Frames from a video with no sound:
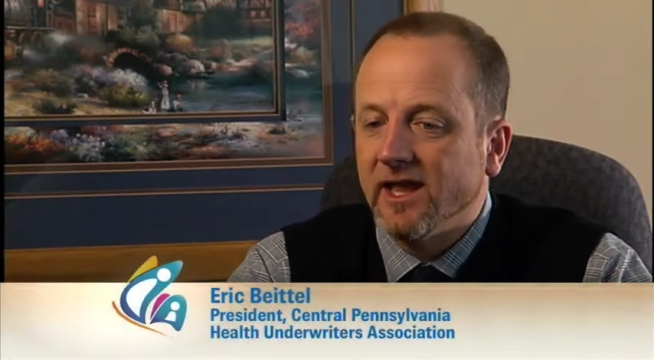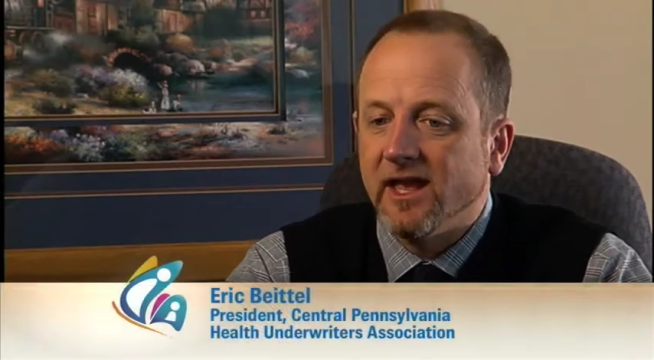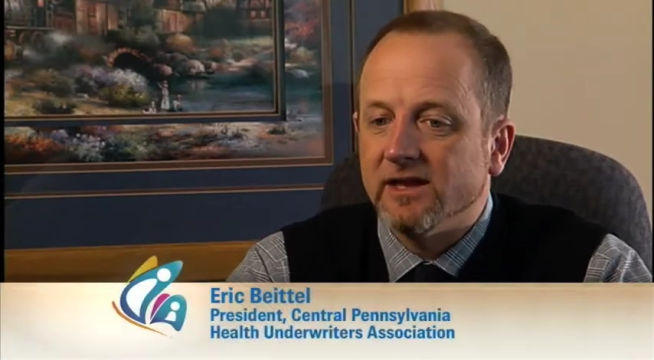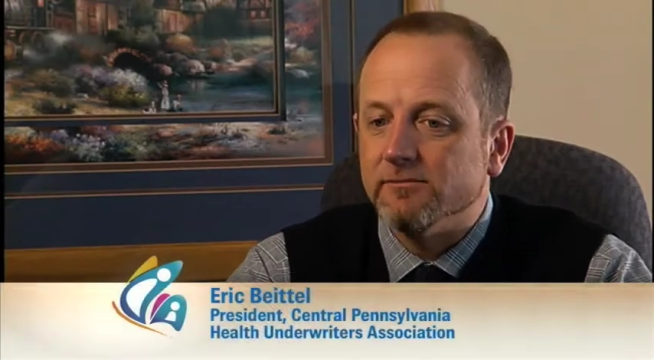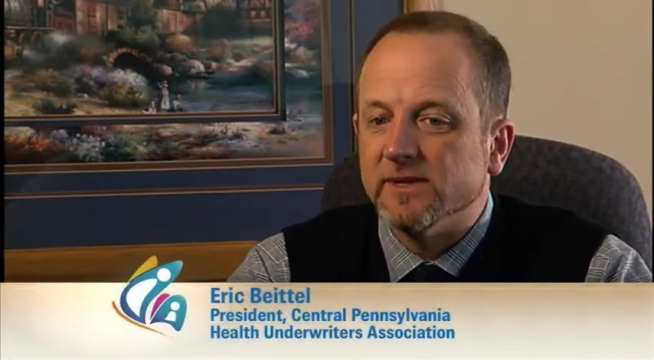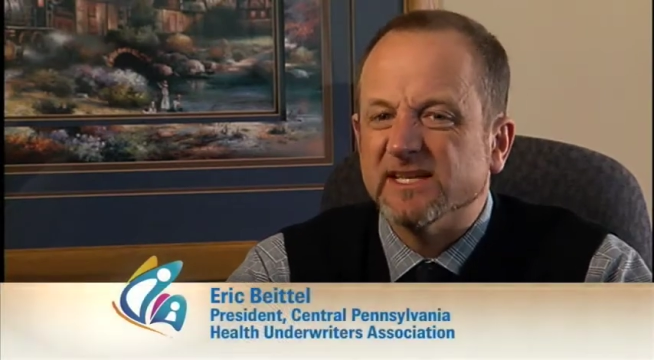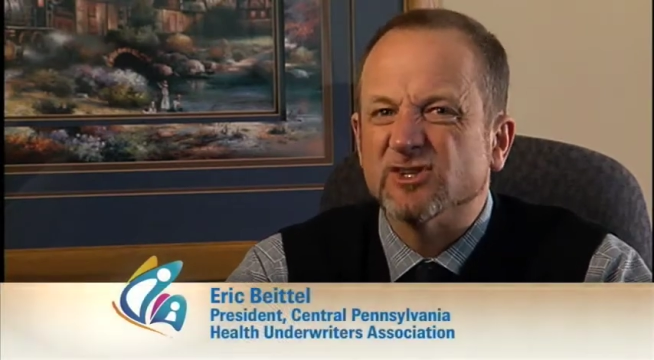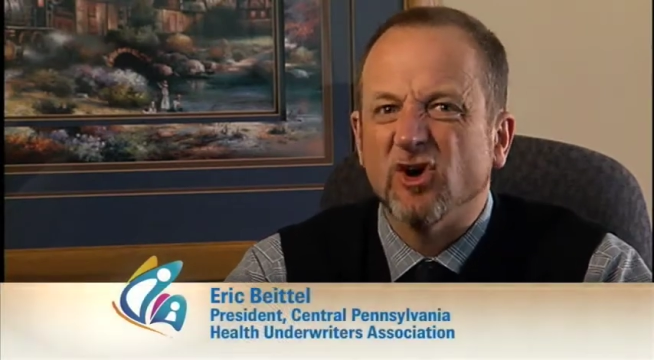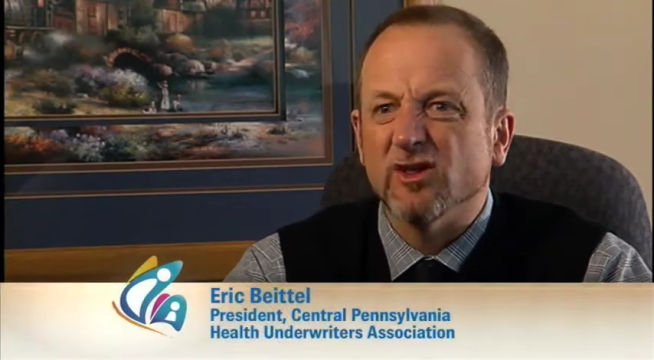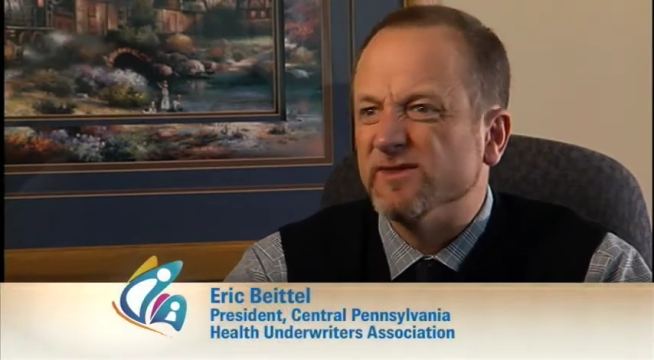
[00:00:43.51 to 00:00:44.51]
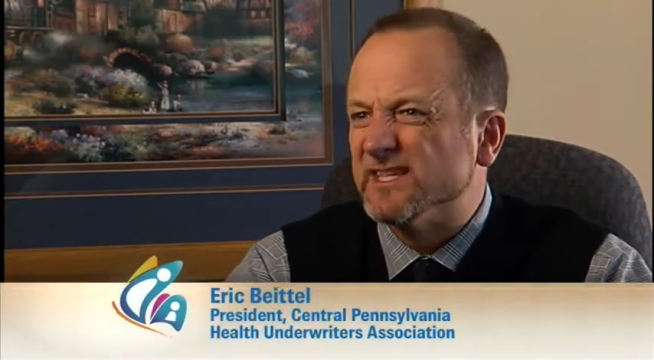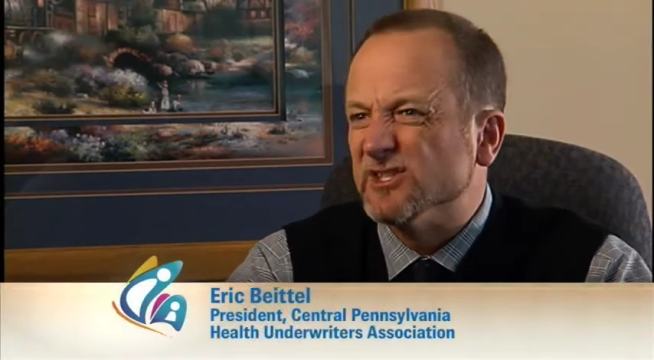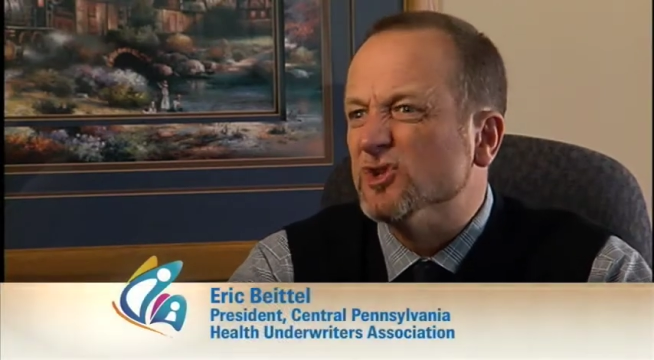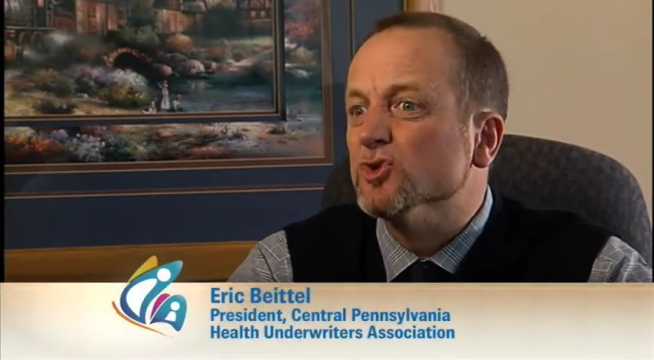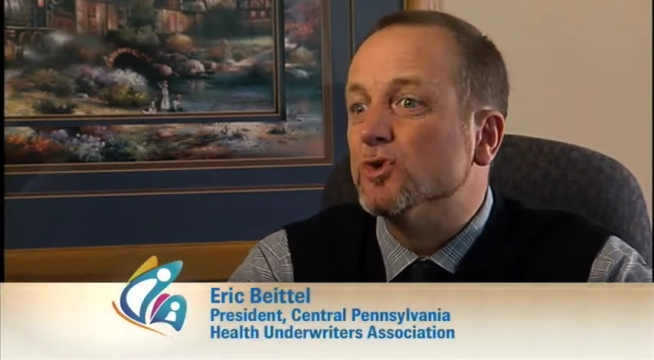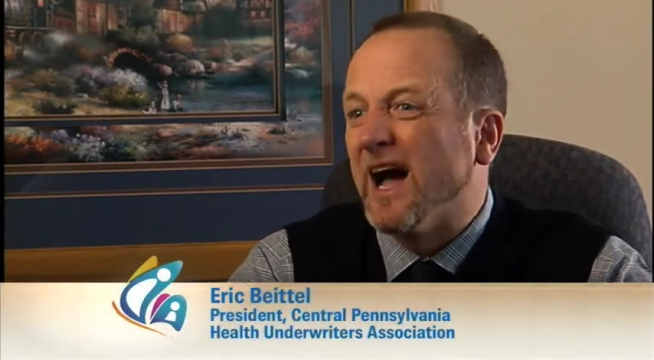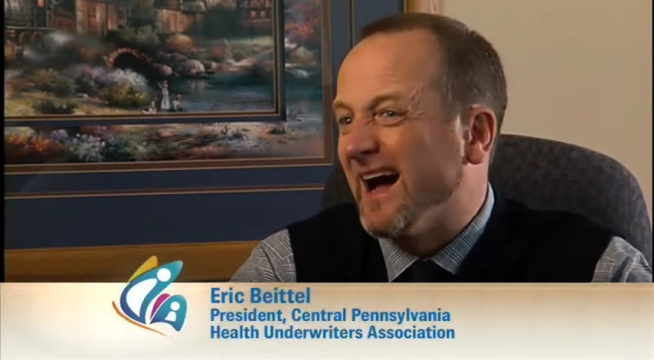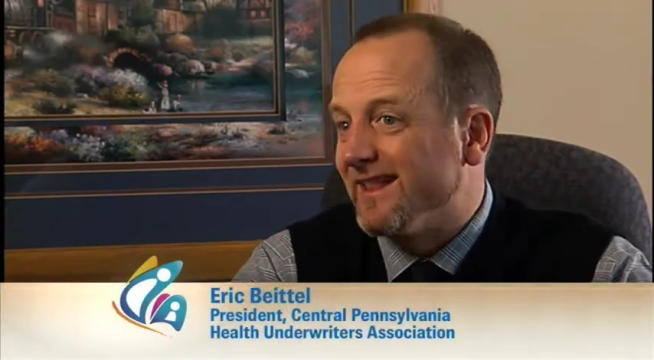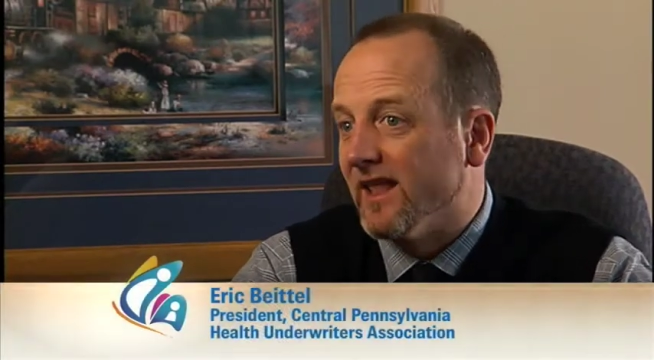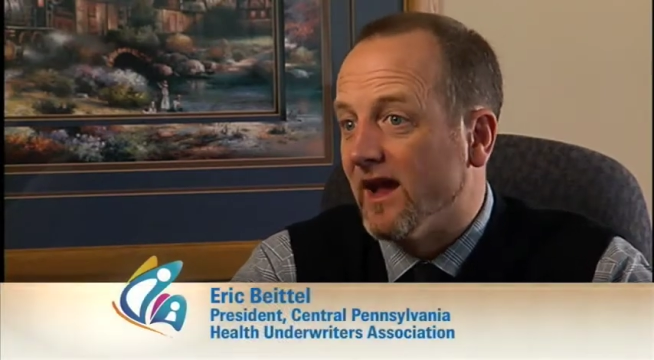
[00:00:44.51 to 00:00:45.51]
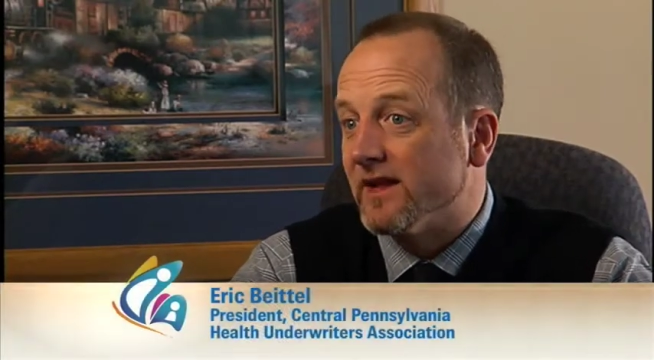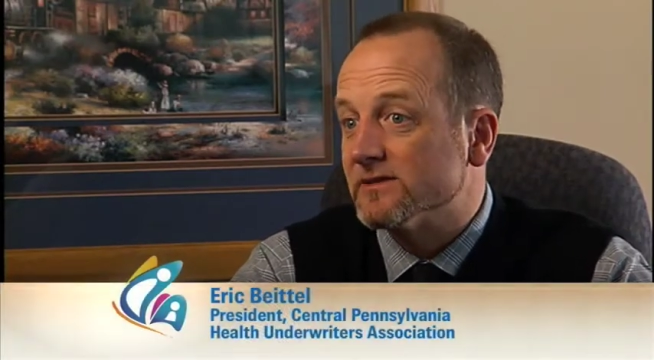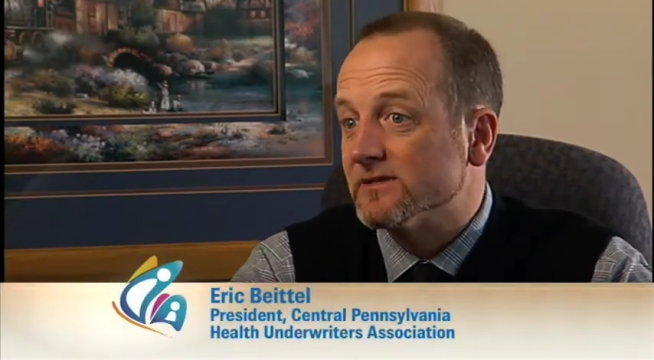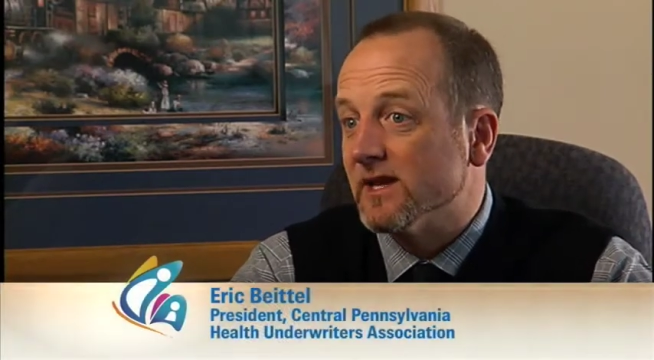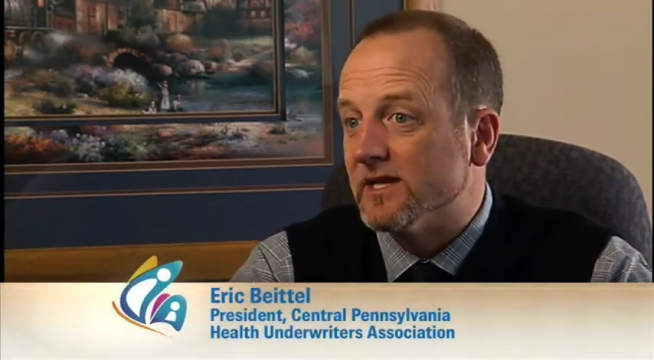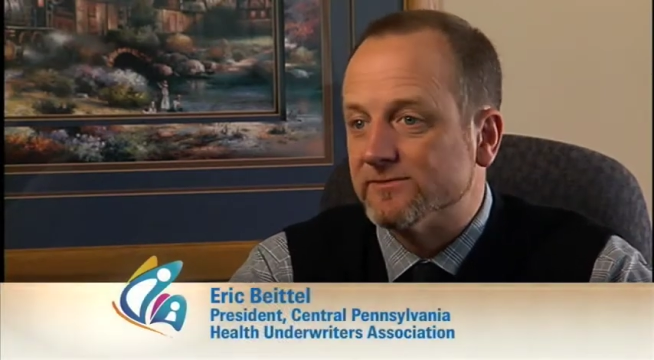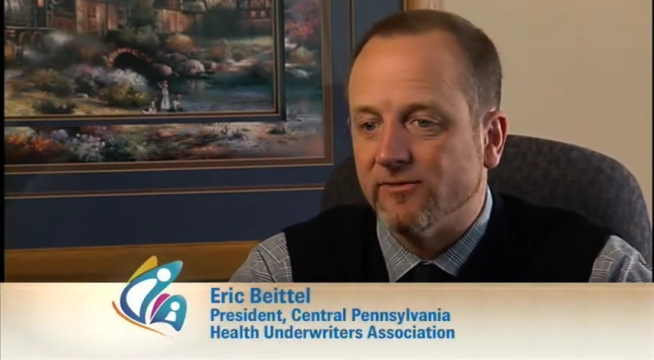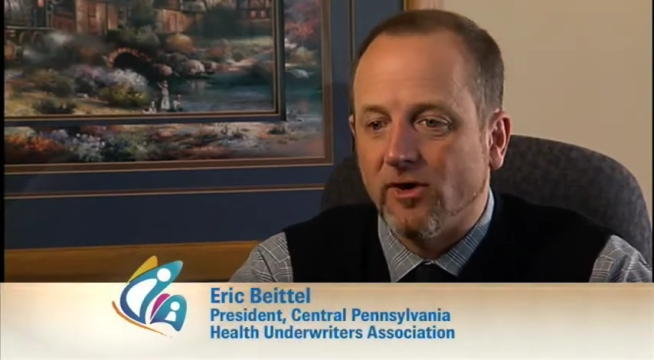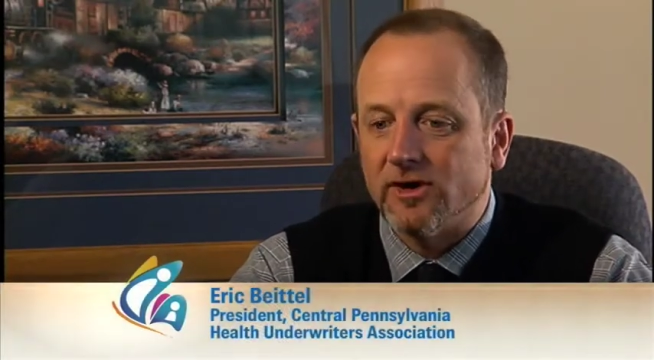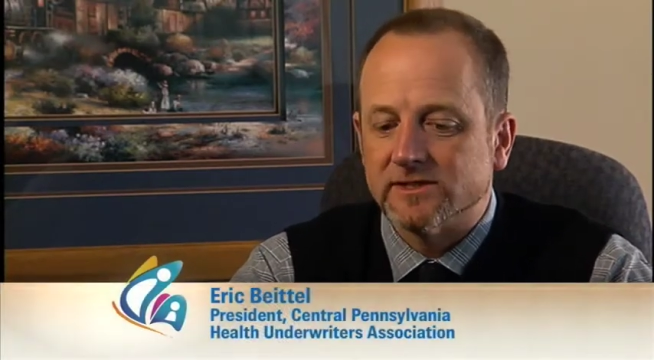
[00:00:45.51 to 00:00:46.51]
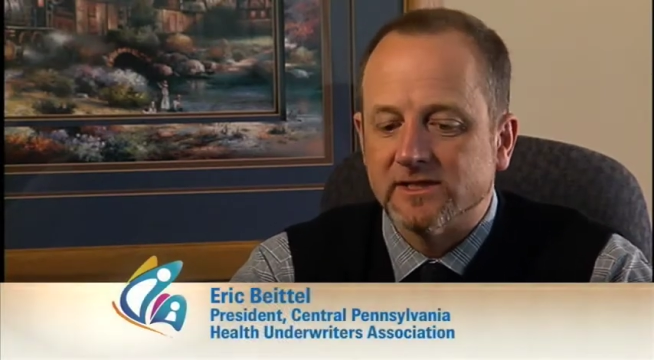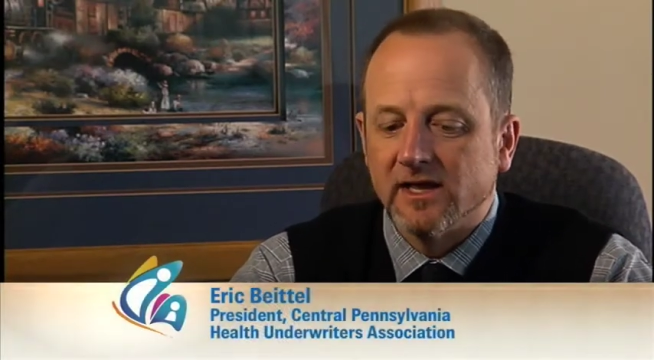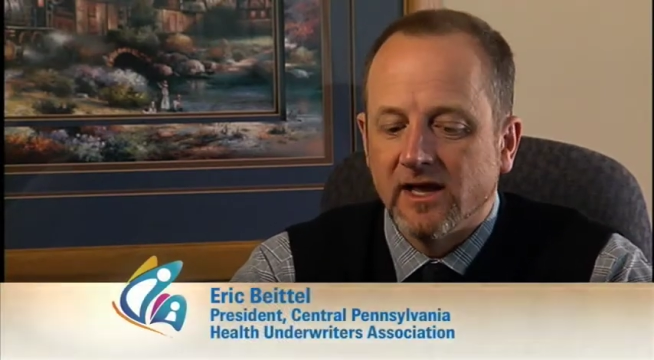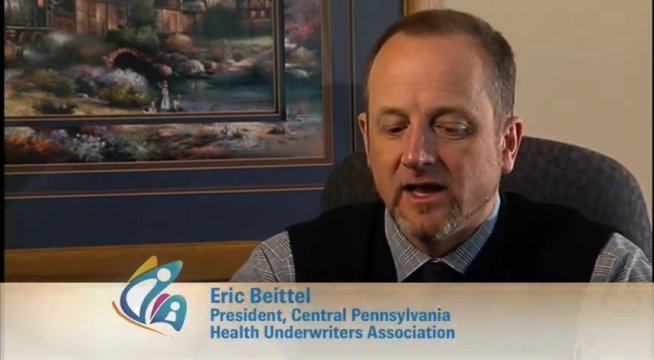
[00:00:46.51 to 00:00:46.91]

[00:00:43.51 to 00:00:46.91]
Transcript: and it meets all of these new guidelines as far as